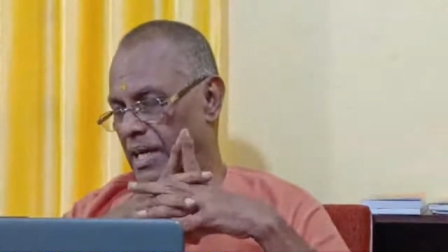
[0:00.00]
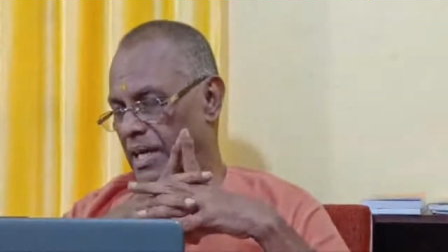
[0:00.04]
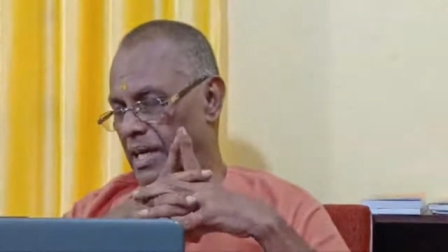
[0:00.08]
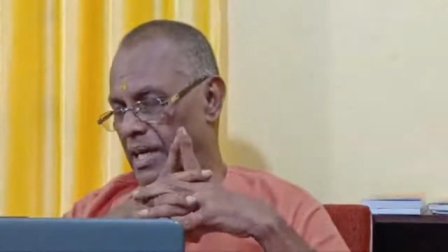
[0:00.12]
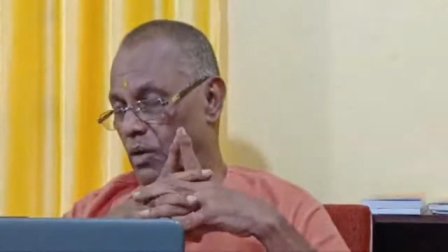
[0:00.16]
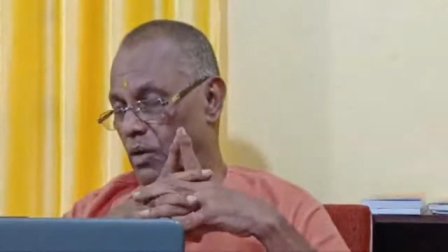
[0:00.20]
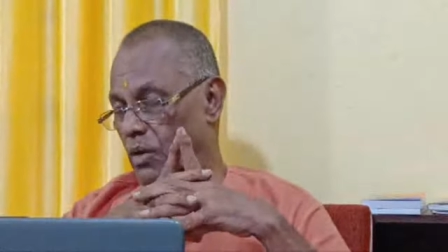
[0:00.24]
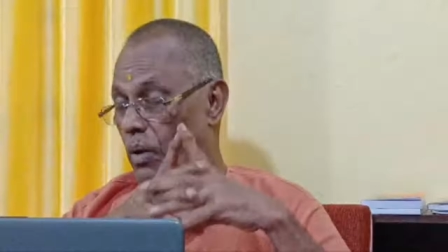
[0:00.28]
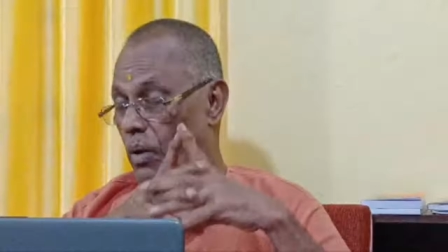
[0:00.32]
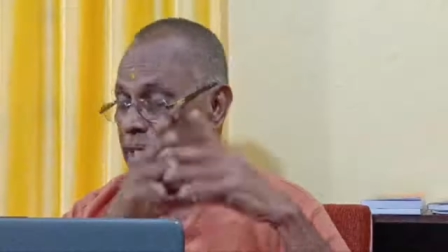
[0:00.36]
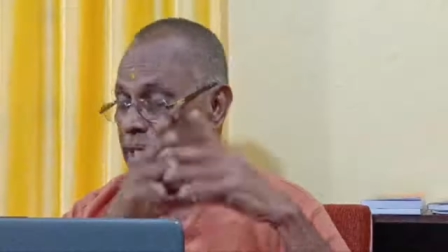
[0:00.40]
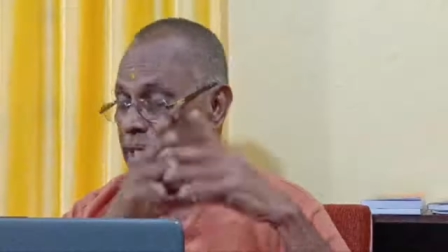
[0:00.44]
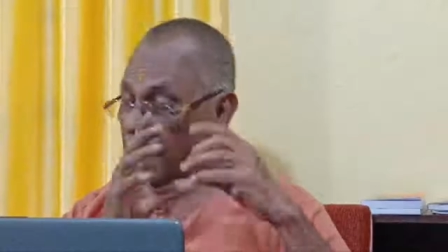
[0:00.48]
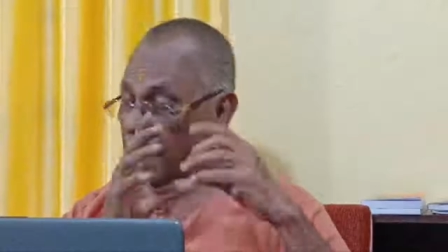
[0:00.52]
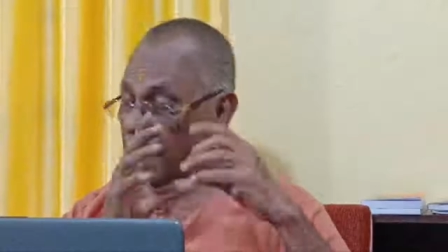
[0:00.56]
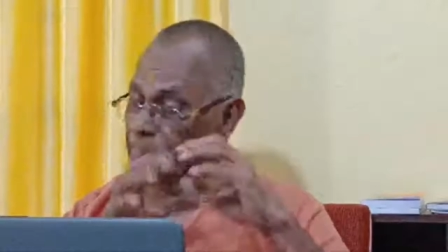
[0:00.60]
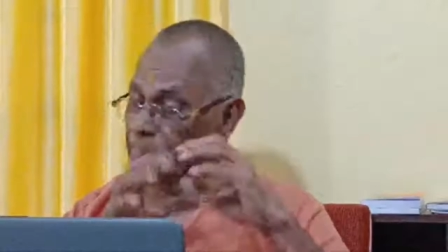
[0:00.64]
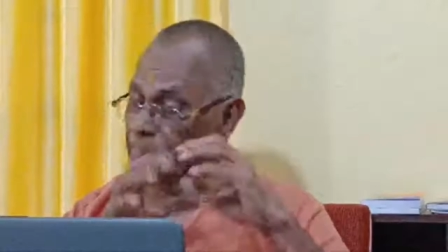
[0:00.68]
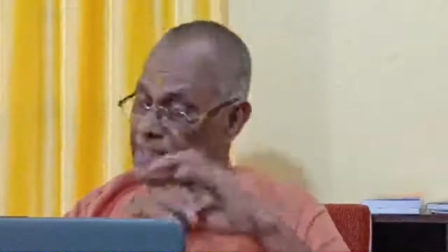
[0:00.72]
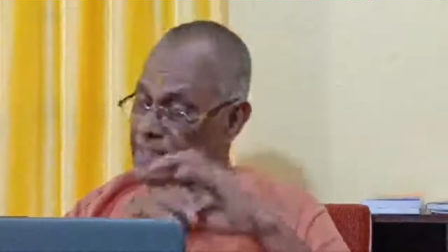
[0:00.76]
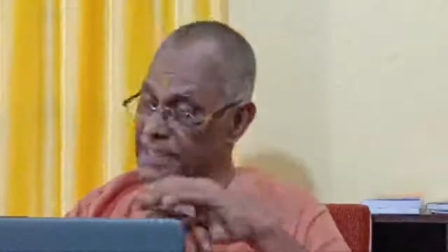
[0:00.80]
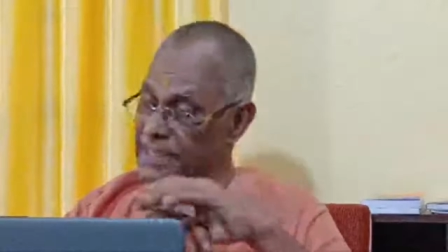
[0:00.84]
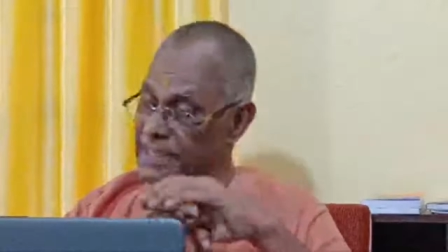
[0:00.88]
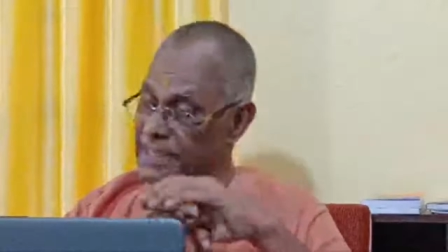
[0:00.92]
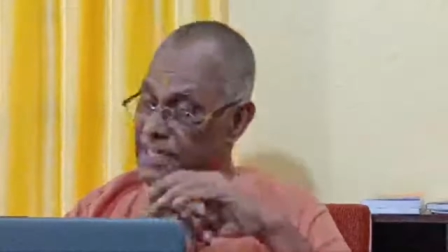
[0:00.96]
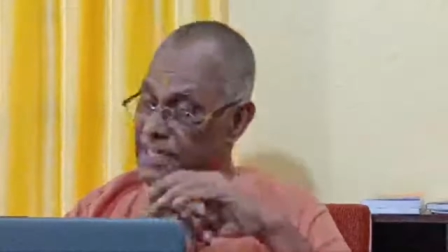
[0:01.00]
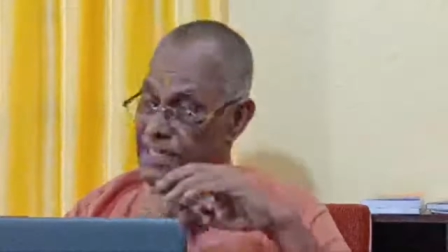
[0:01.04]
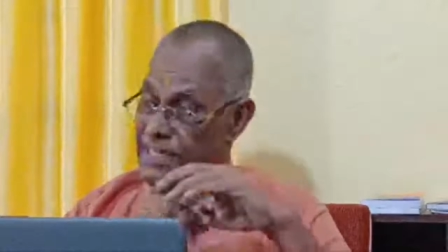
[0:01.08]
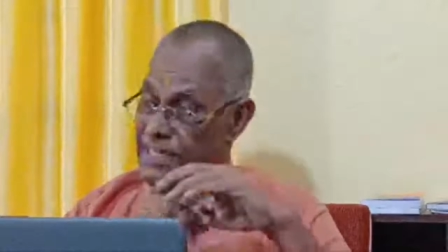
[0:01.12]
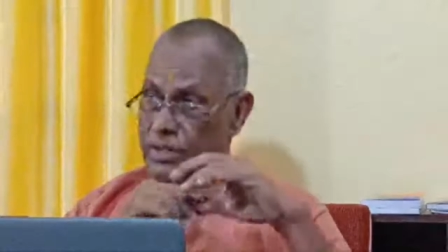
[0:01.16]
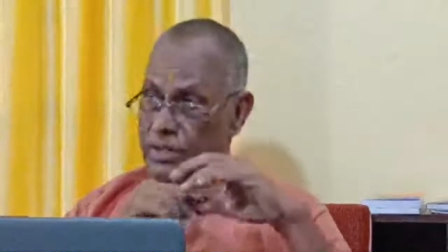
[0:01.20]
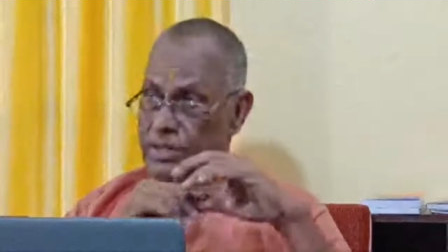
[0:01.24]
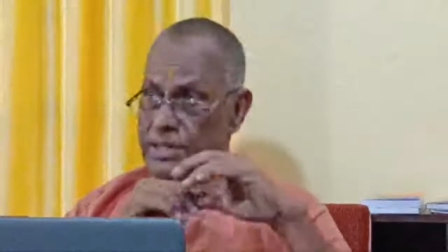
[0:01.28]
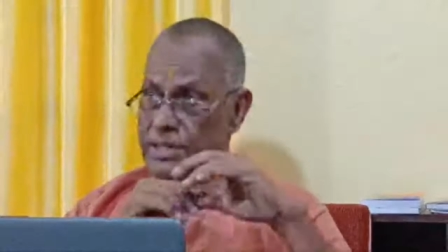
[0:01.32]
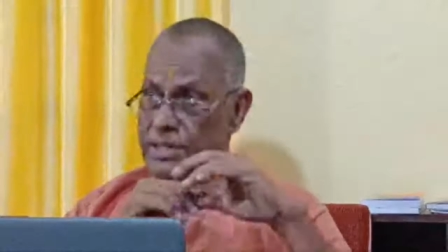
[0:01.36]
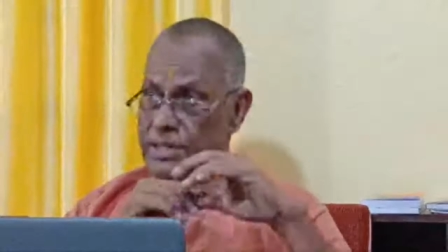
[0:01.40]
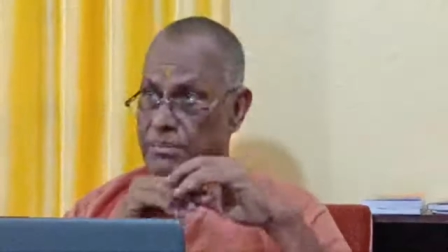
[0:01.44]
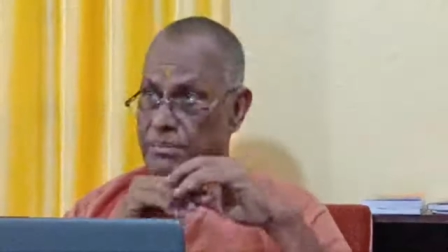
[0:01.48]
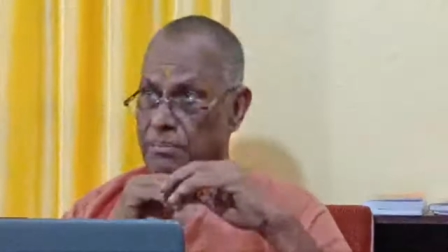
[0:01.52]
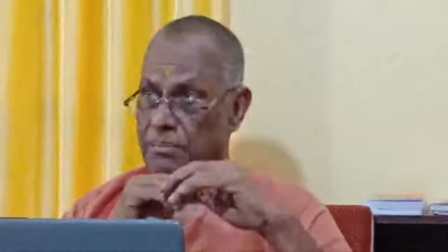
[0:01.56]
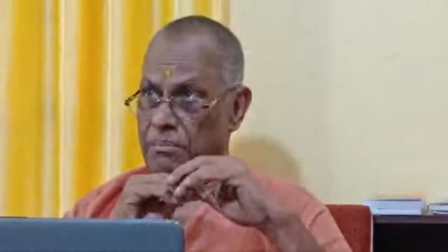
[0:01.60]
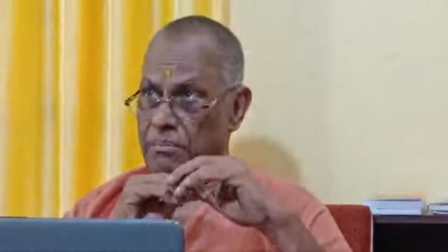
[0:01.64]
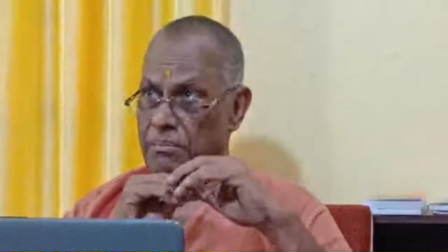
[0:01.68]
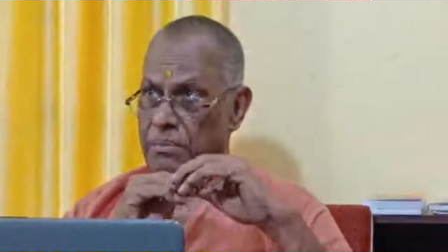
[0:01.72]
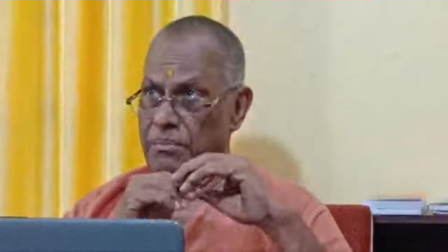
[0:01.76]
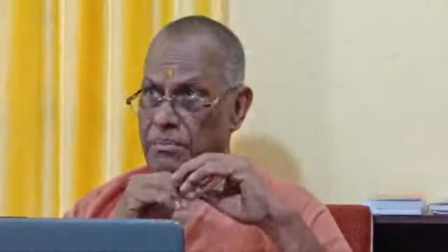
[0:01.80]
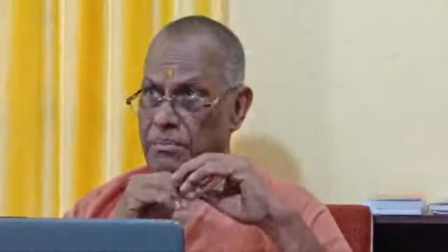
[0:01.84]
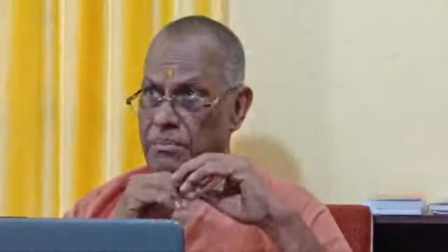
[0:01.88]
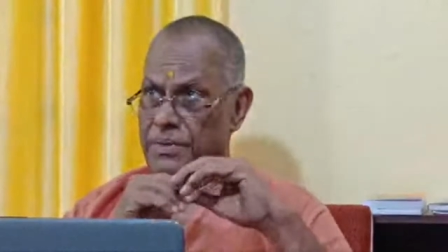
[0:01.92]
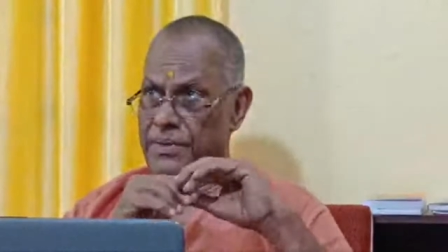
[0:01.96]
What happened then? It is not the.
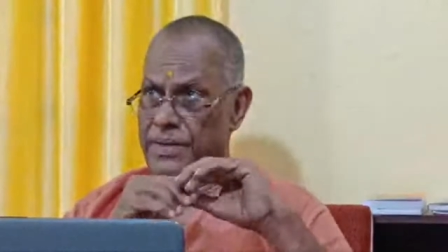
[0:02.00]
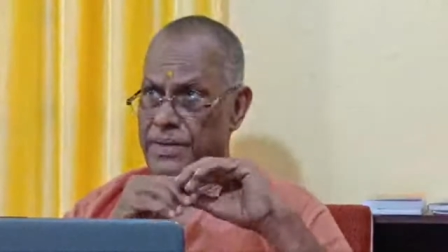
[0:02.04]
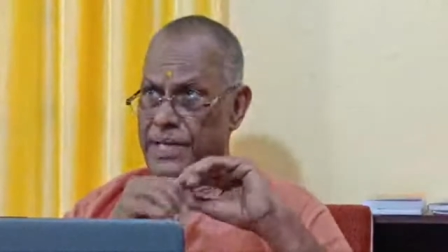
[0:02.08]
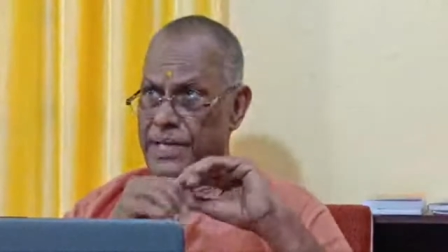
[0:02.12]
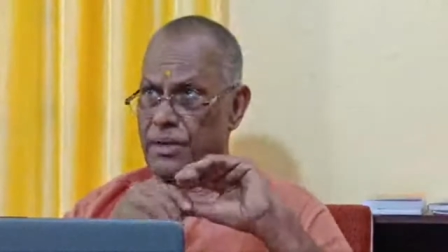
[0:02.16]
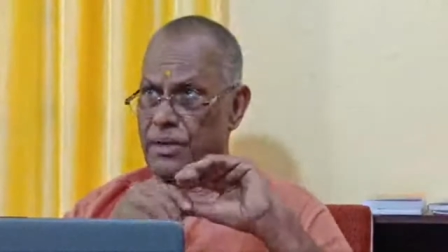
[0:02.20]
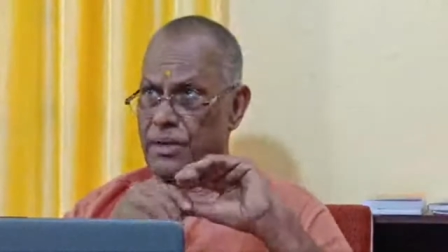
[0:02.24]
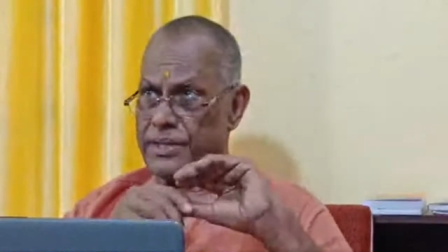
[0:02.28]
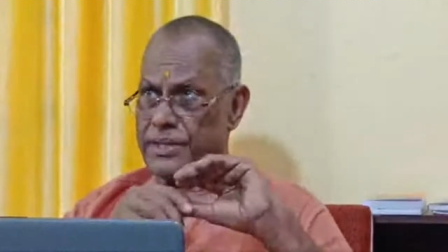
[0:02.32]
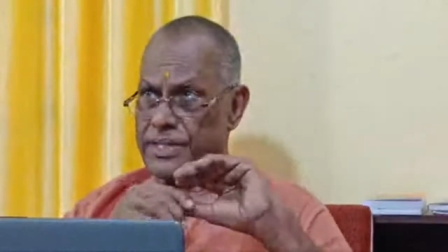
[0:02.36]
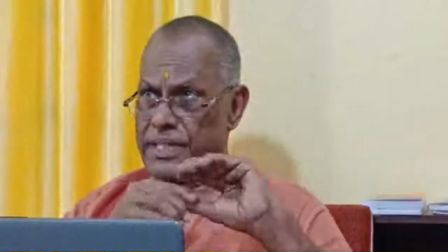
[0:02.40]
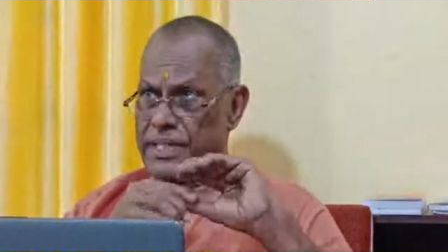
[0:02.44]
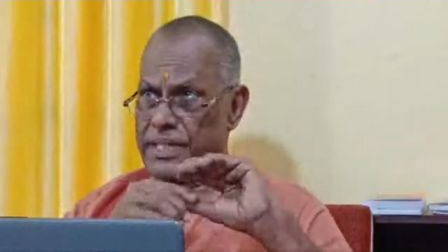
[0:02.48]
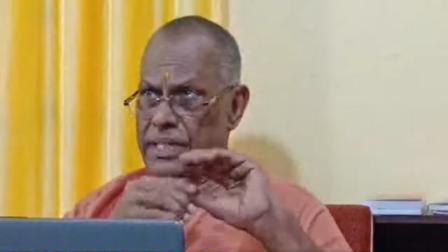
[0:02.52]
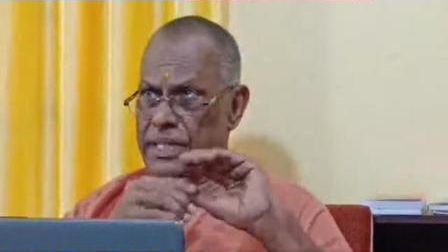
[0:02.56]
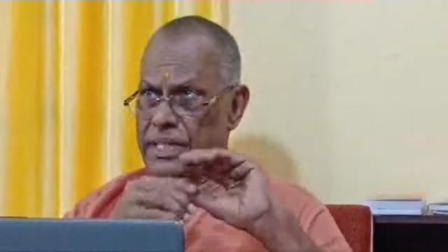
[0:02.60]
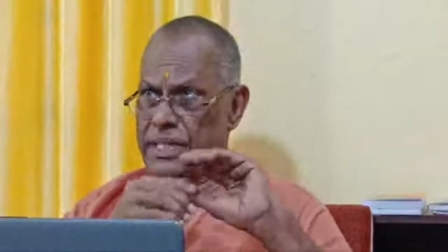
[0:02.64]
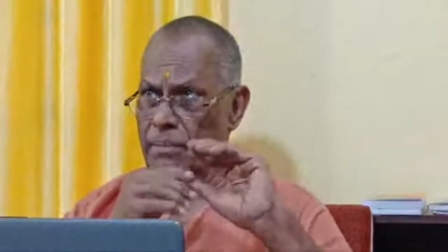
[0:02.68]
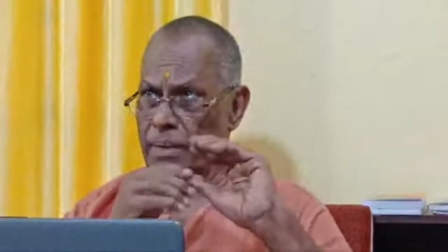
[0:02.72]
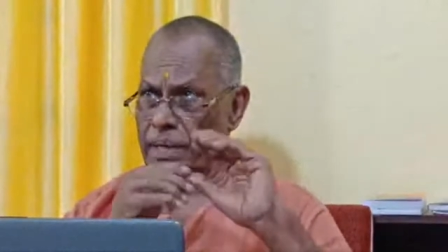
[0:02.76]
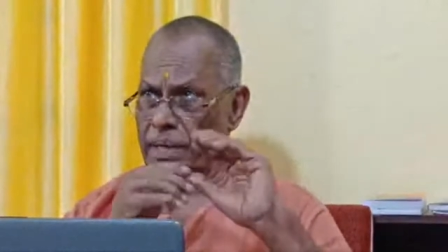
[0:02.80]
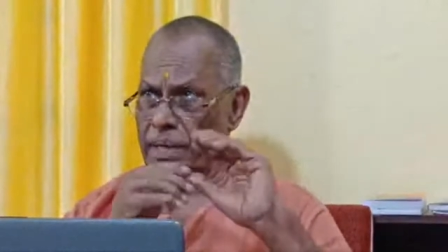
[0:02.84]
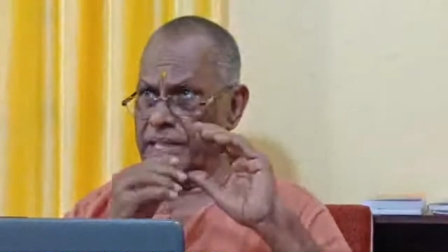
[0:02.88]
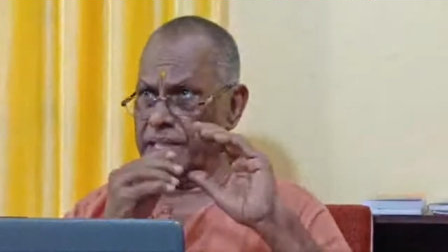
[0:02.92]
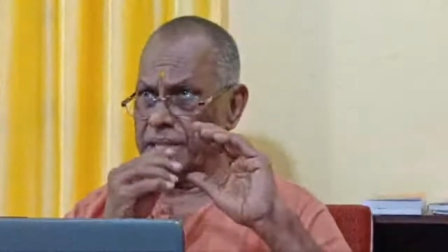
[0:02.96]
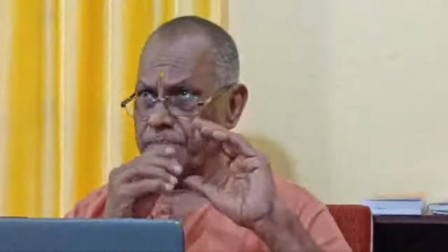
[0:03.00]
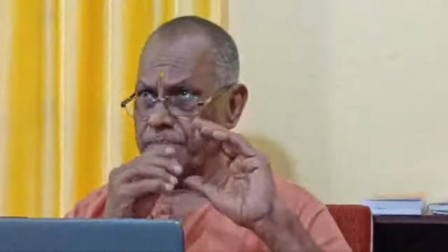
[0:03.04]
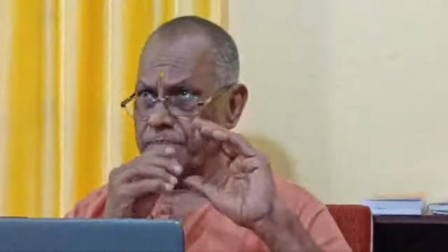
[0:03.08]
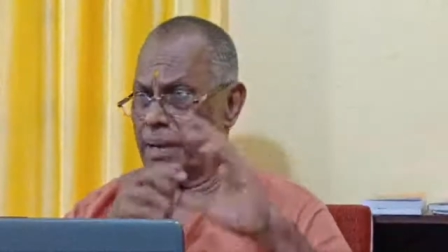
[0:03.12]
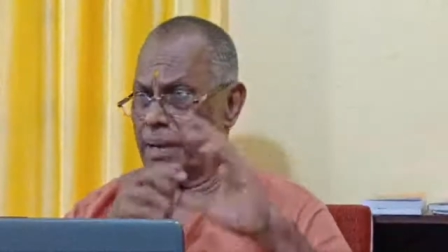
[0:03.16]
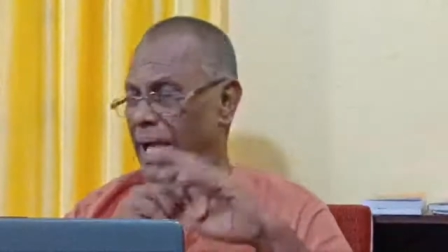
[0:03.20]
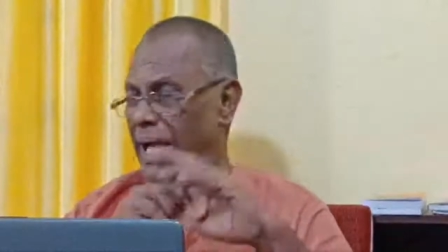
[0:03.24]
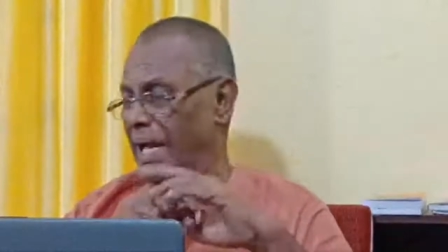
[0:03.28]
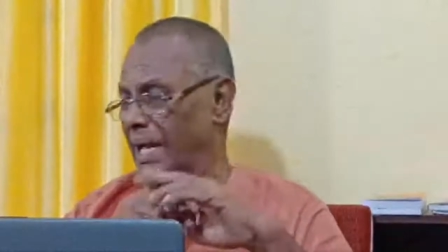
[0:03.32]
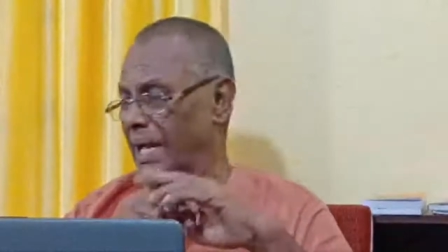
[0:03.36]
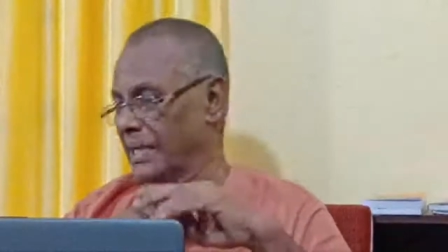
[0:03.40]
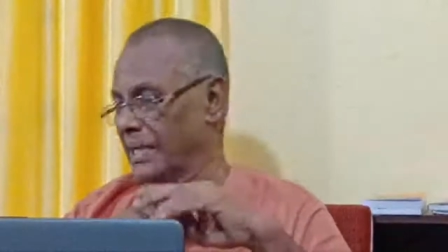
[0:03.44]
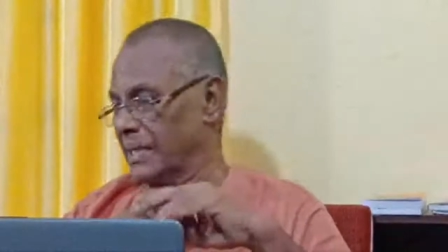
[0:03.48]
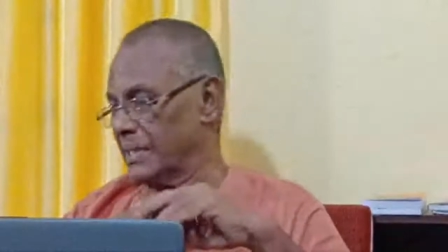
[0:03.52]
We cannot say the mind is blank.